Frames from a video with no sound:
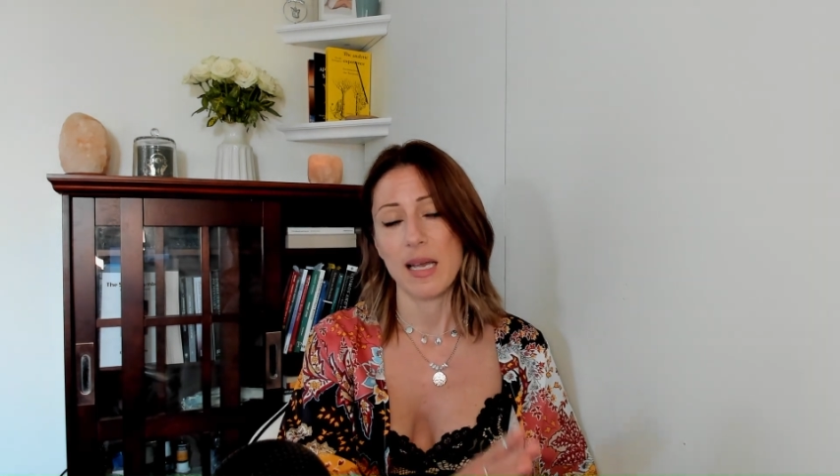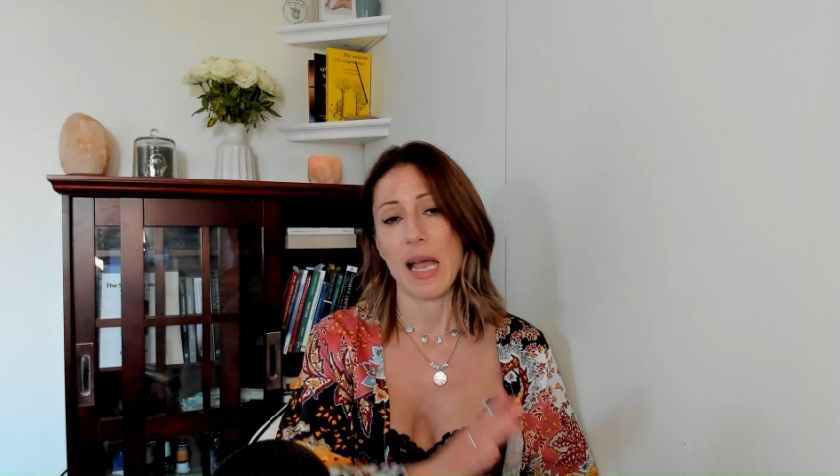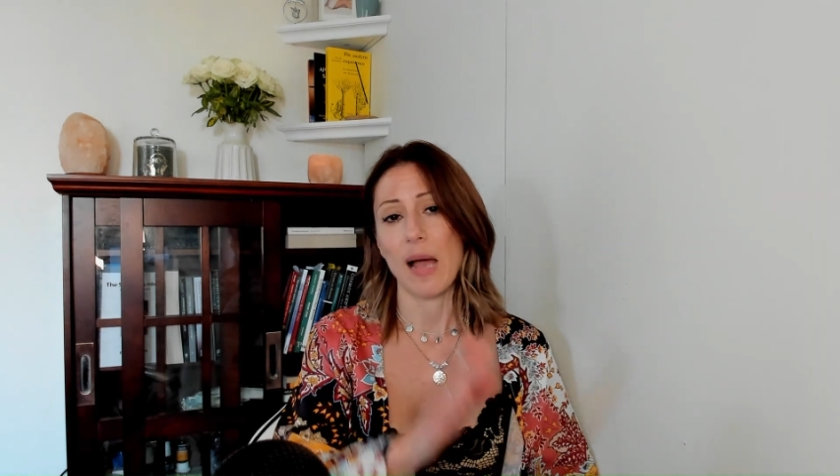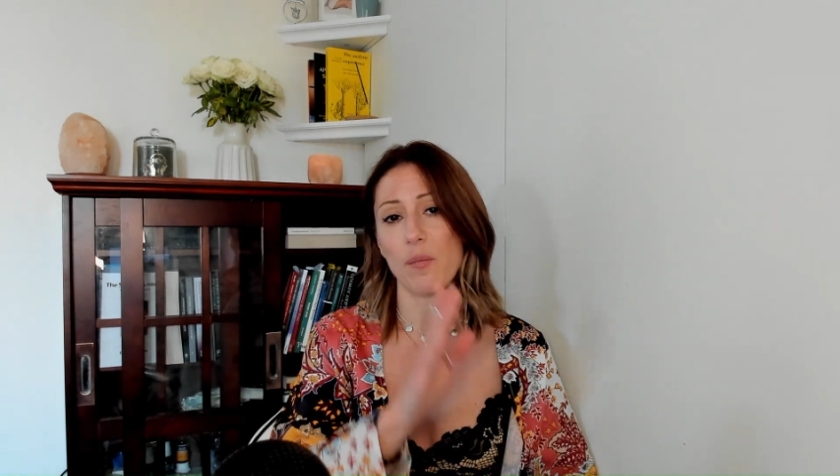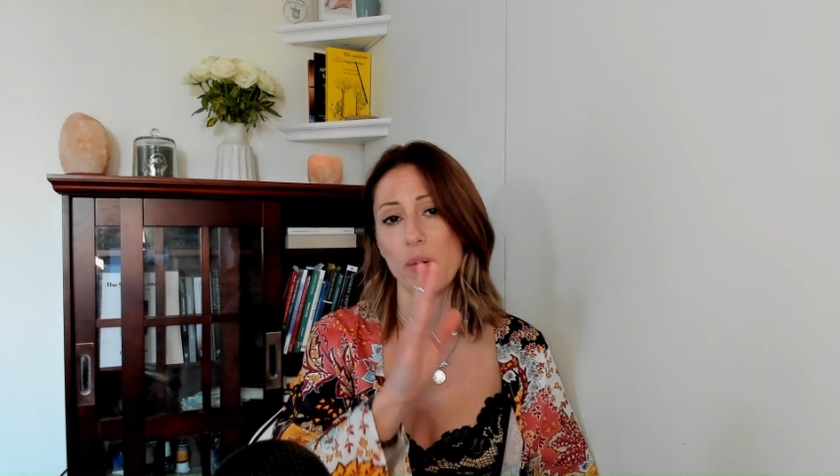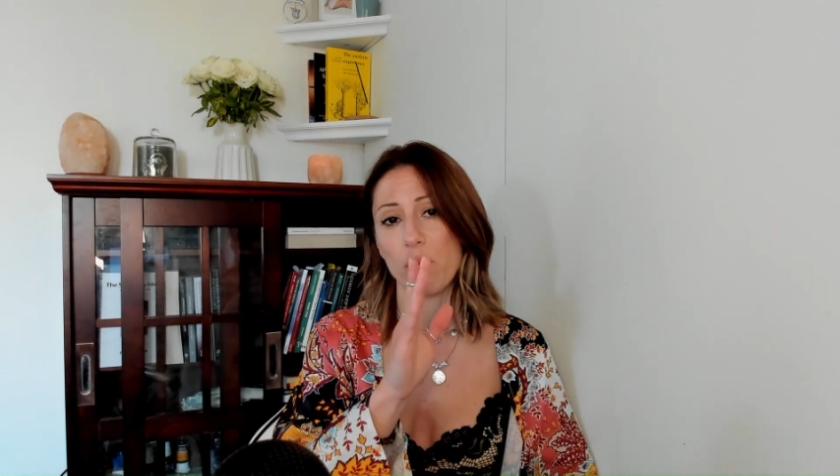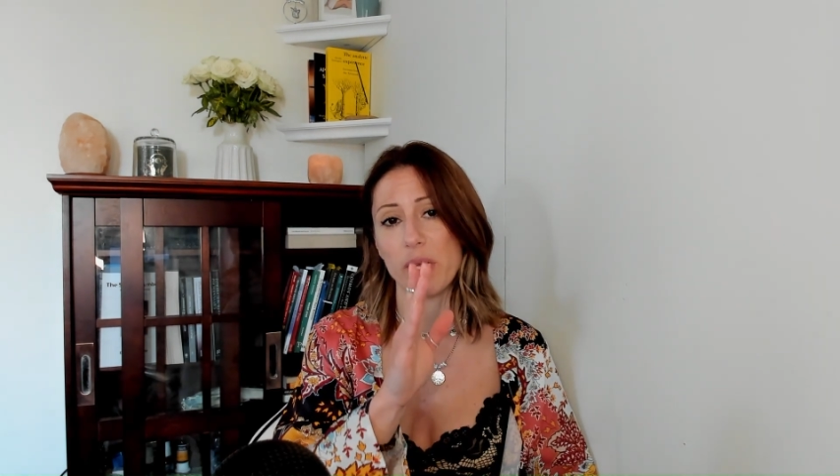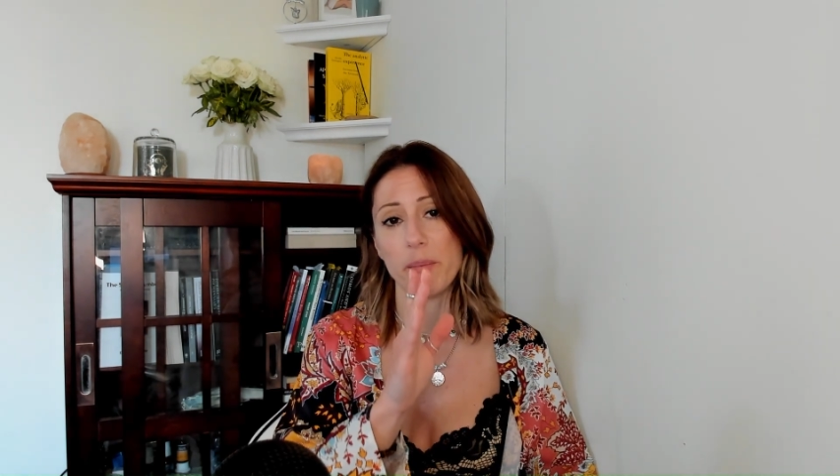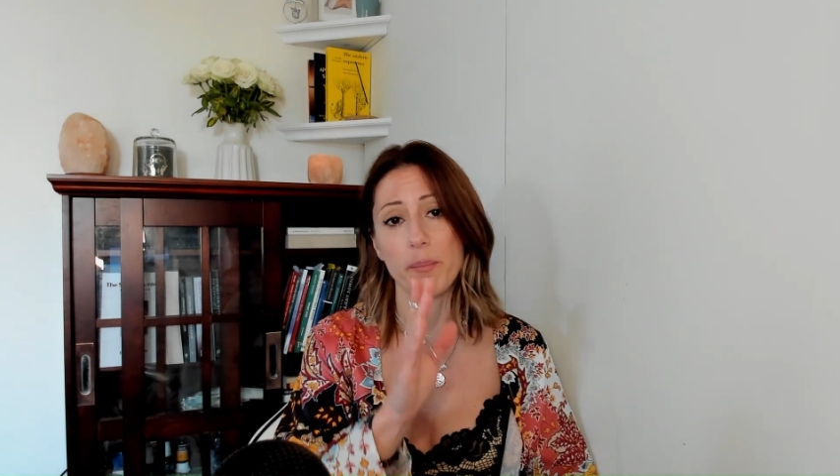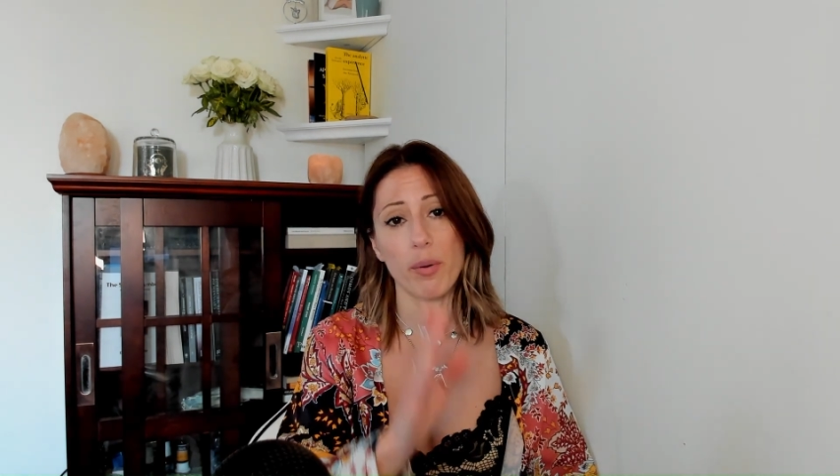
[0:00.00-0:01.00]
And when we
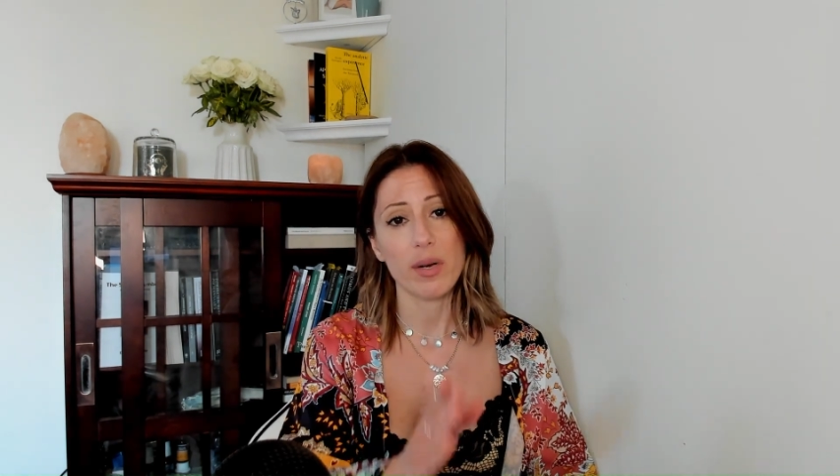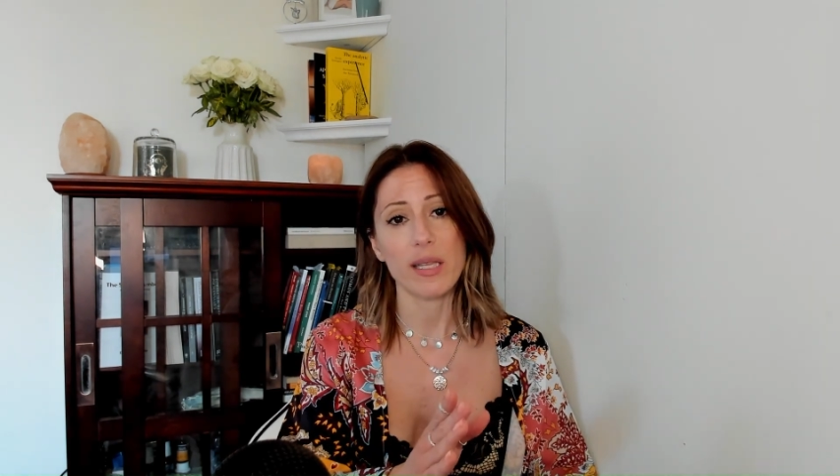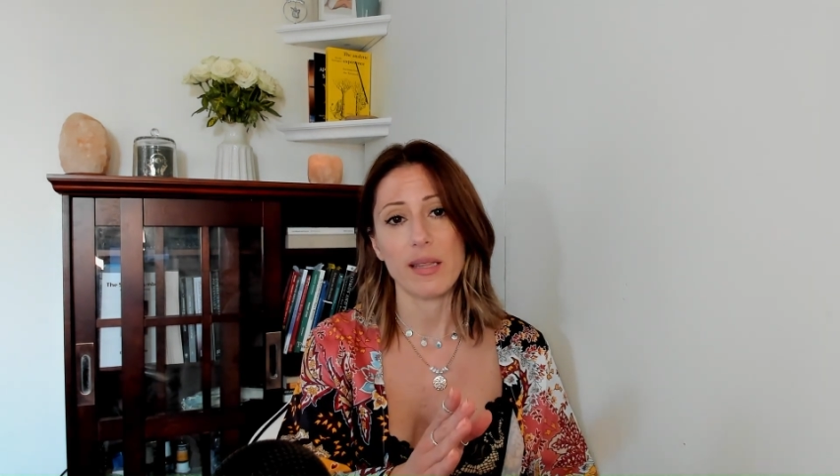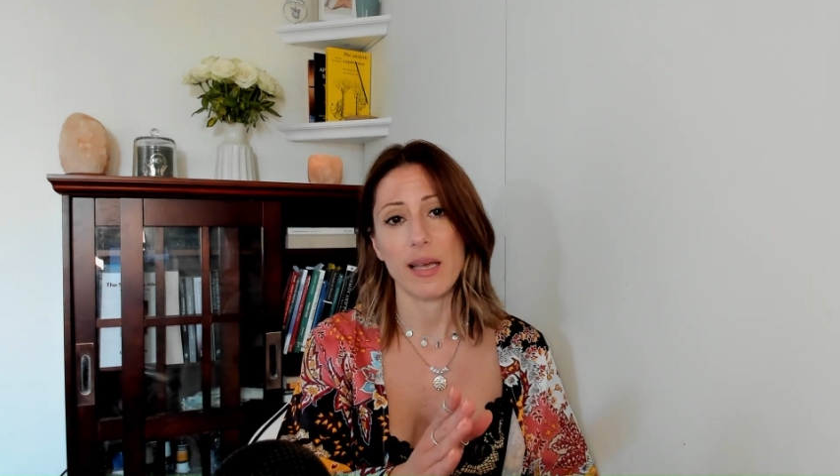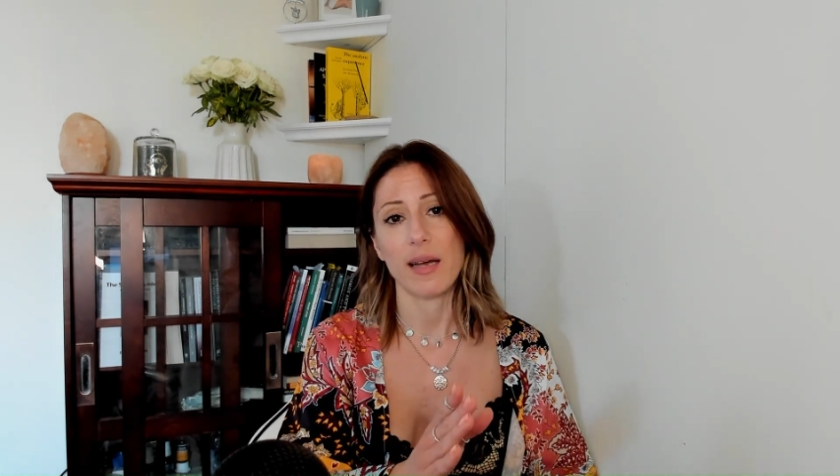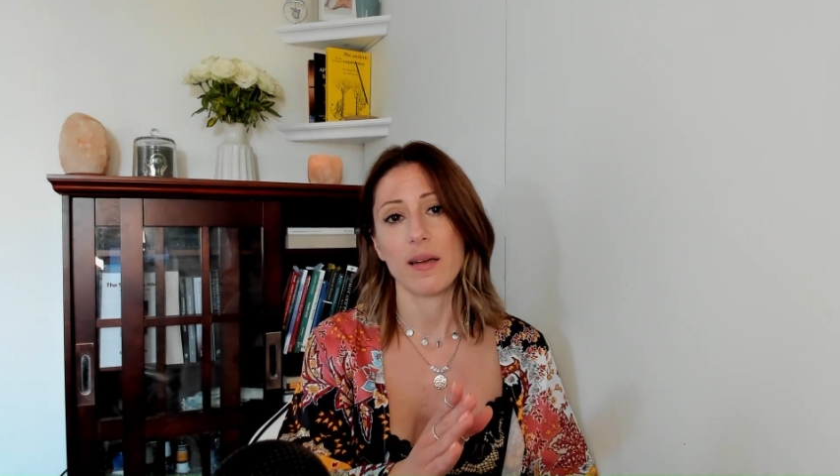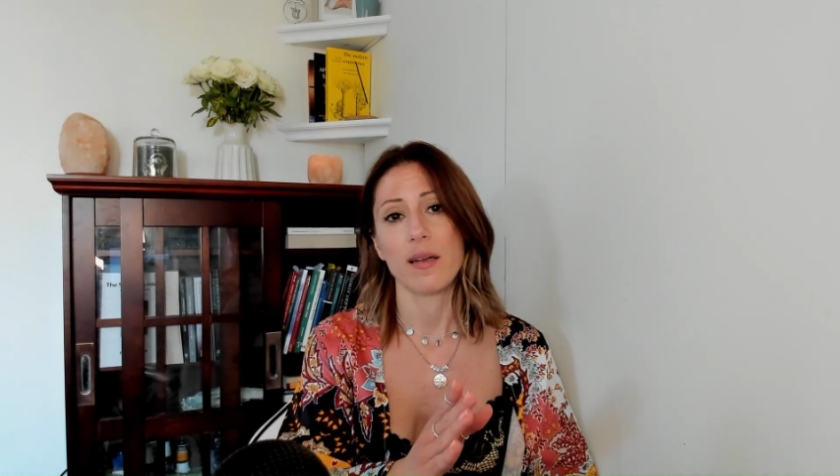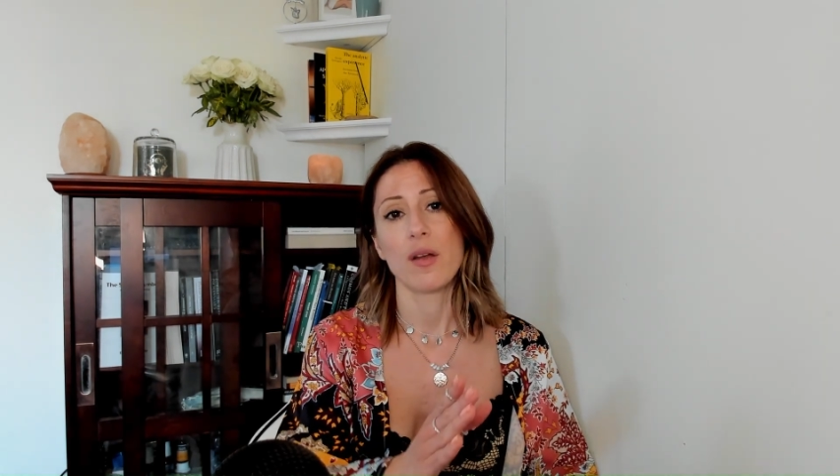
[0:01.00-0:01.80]
embody that,